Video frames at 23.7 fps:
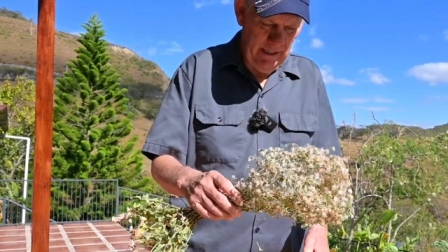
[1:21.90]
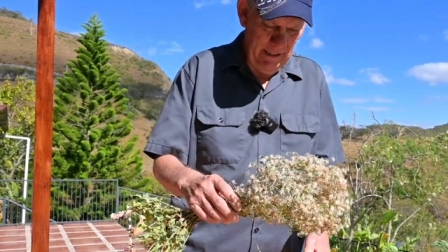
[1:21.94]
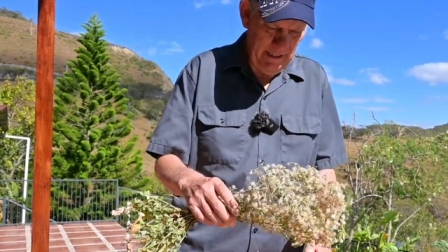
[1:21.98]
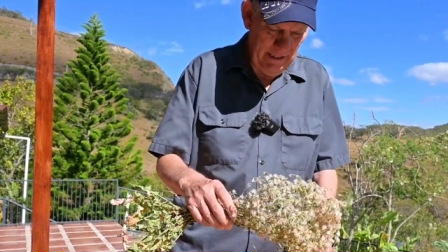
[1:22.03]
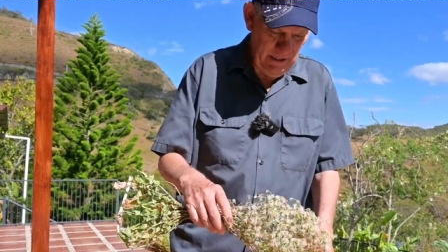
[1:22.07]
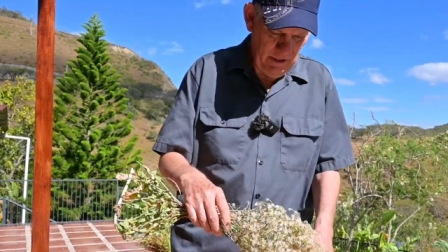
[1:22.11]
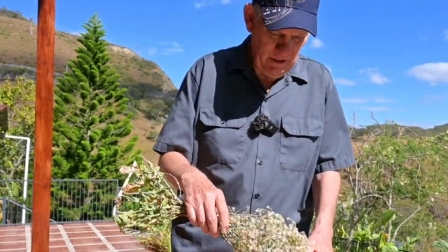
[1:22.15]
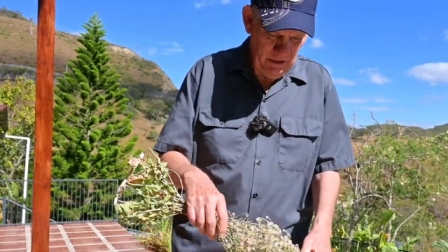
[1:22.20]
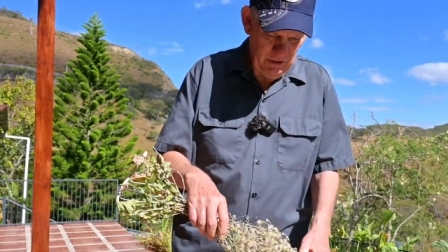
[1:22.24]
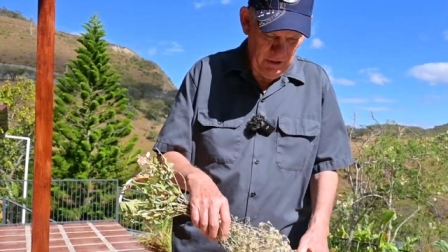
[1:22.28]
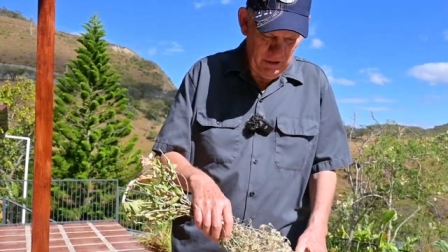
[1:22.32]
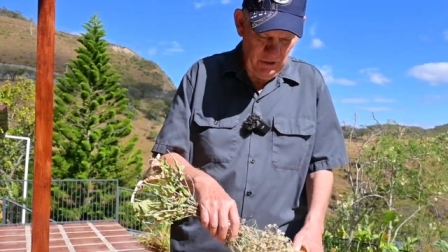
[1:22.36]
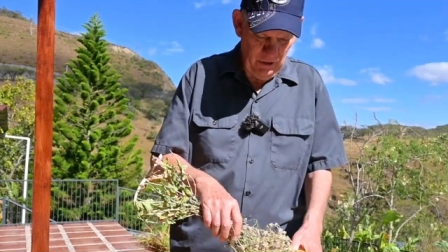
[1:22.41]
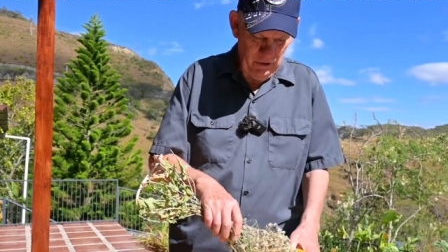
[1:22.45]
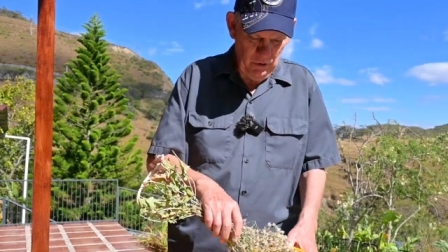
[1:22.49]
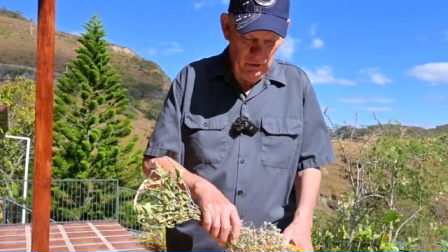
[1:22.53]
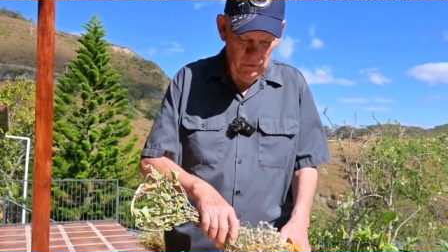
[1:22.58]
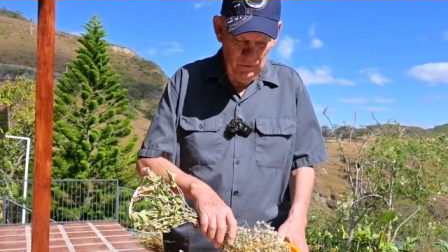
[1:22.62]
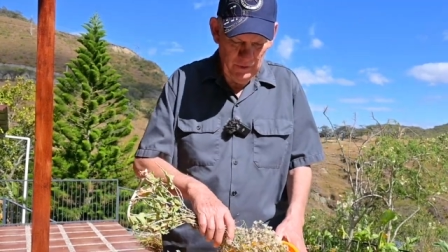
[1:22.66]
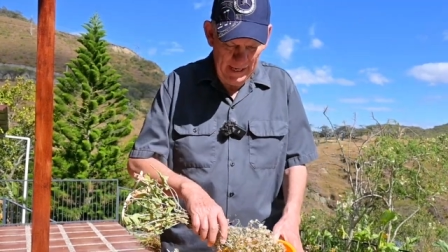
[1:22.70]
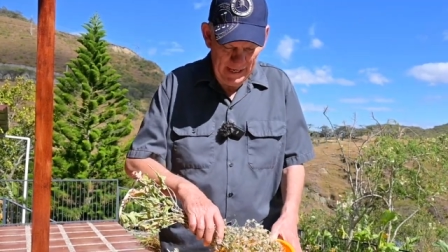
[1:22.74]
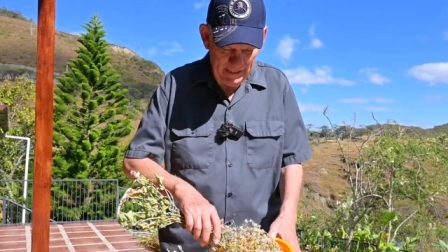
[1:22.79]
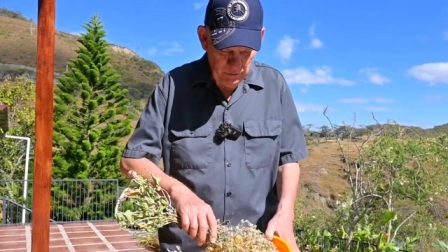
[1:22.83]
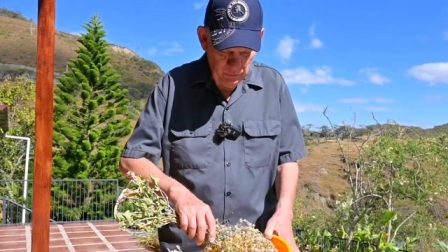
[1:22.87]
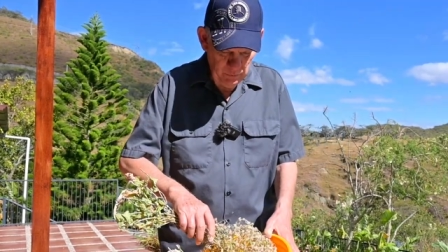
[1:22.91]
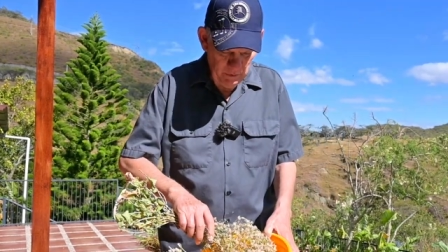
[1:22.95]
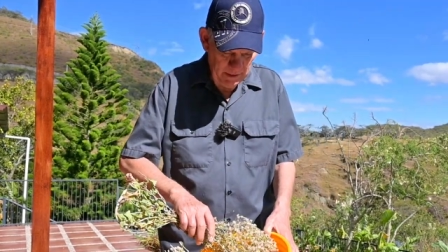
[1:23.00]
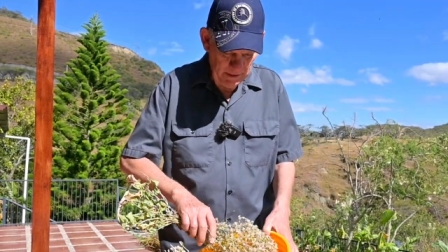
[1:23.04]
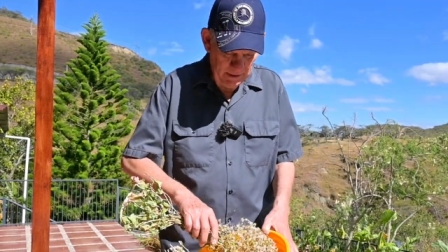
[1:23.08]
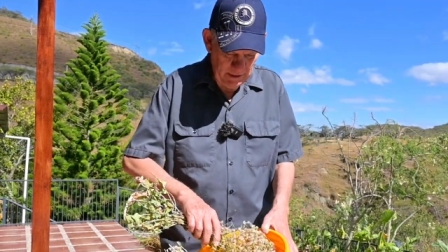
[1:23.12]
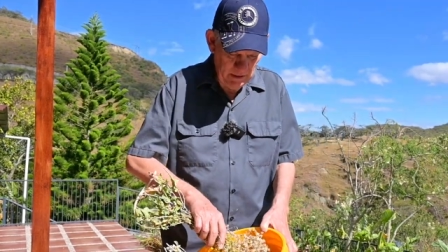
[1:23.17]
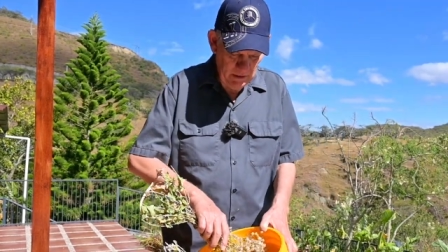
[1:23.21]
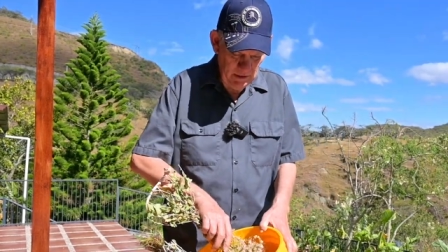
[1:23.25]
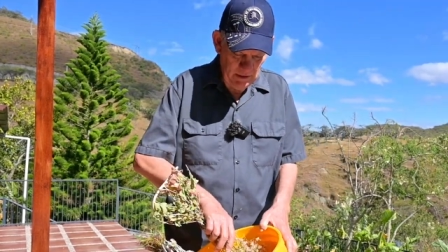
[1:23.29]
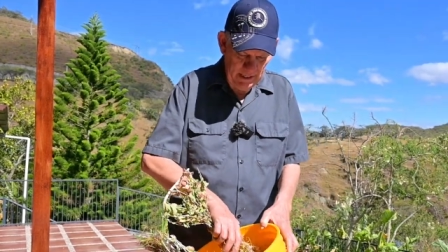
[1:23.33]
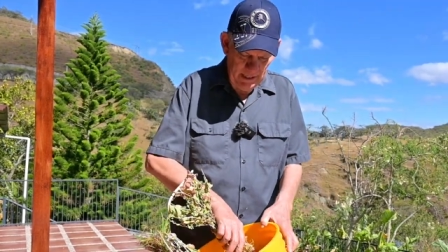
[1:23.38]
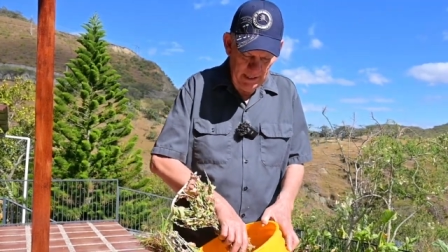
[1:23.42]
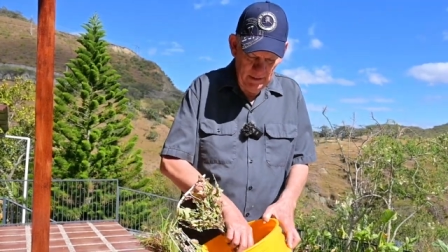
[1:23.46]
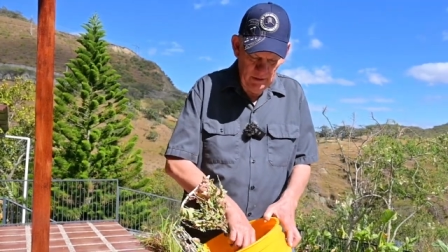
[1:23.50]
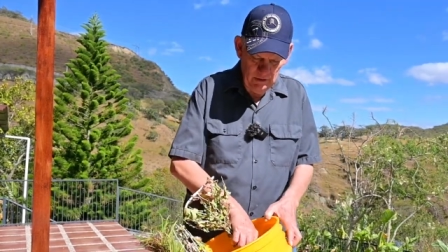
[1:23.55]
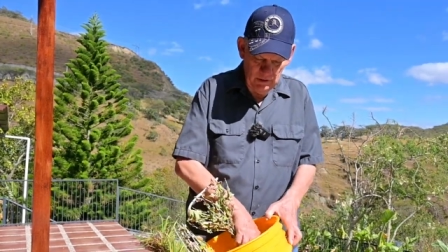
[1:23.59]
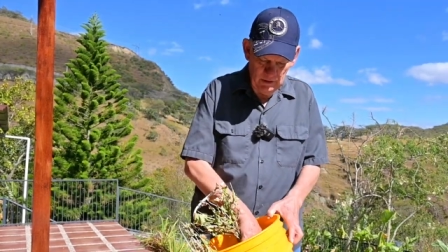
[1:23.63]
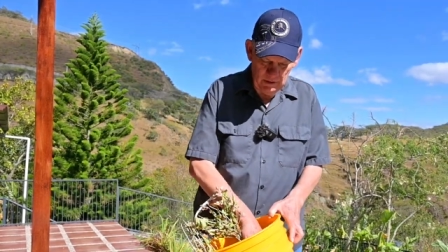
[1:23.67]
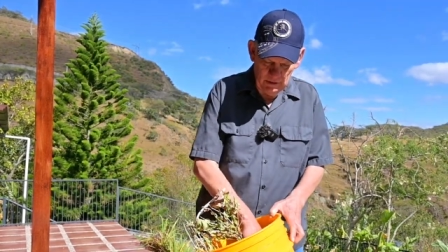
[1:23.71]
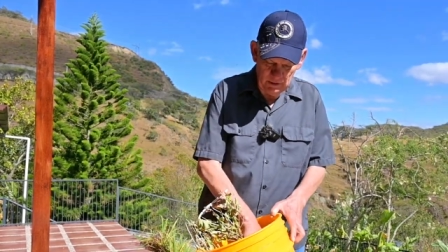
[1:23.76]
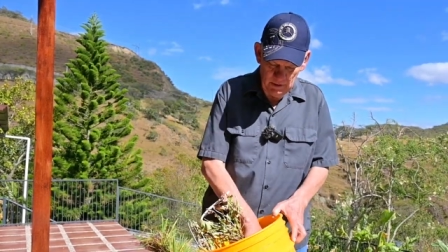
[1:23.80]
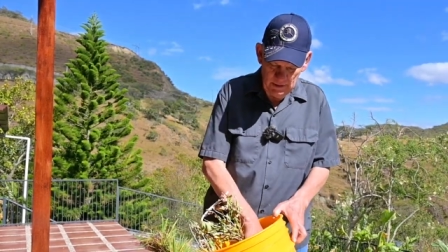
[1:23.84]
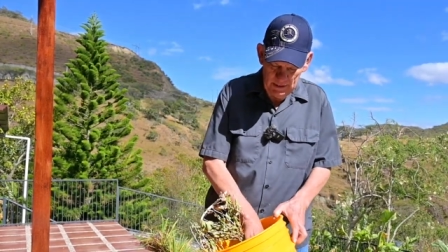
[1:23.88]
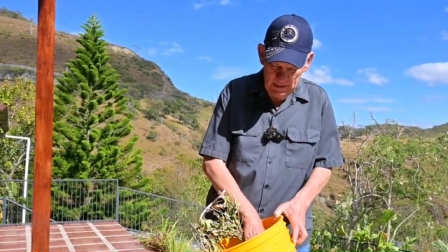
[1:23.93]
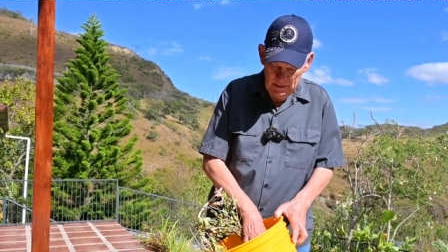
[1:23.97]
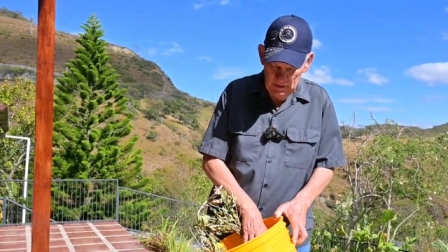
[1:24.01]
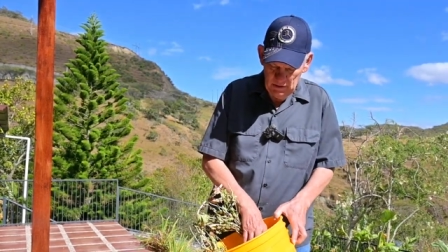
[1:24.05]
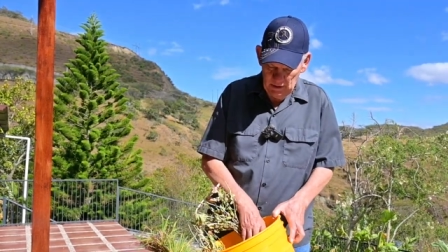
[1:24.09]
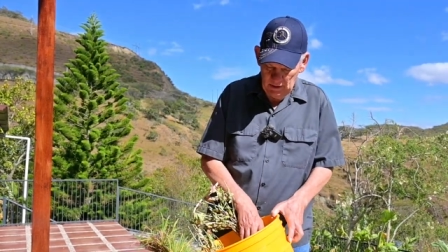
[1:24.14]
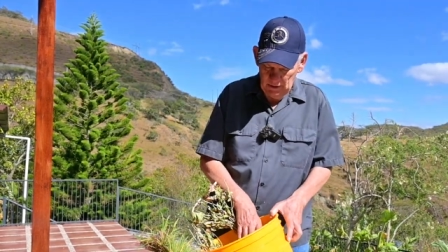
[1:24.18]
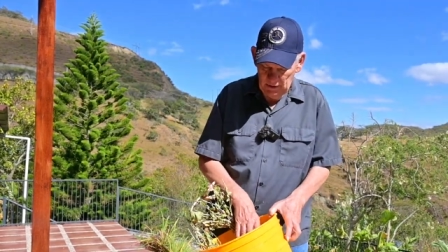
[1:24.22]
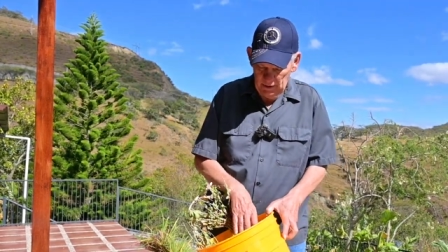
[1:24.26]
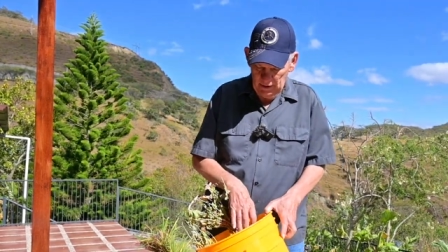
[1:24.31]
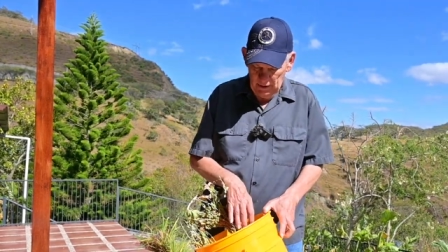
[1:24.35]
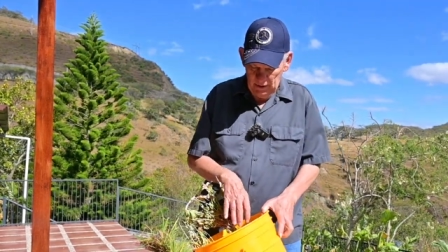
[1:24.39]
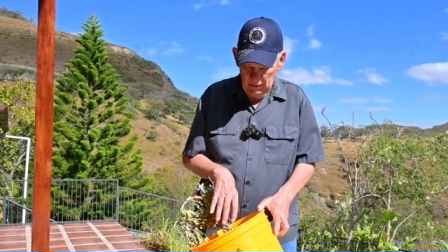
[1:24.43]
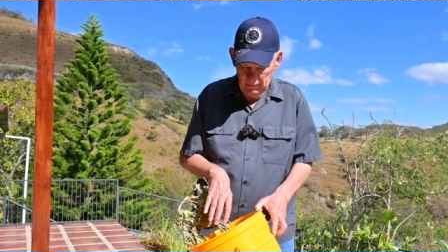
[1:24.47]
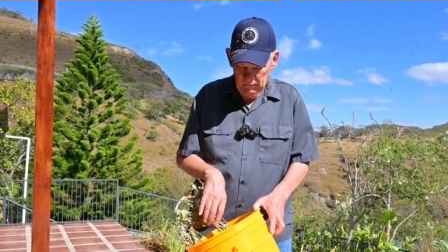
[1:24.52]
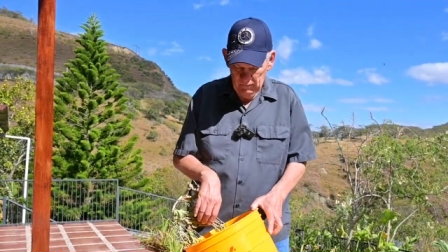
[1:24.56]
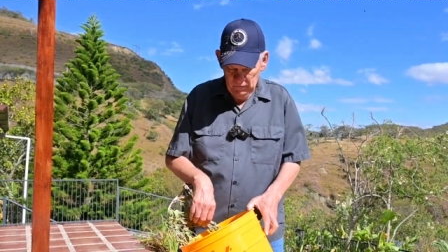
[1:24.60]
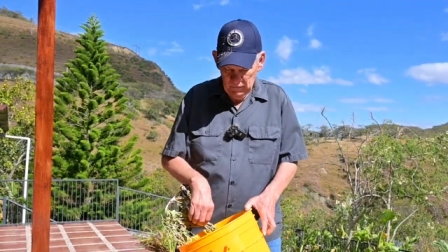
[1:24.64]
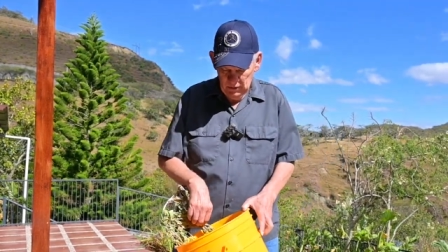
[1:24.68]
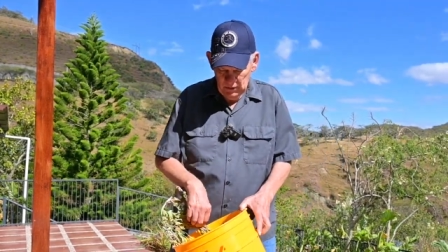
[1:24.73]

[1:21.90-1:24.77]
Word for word: And so that's what contains the seeds in there.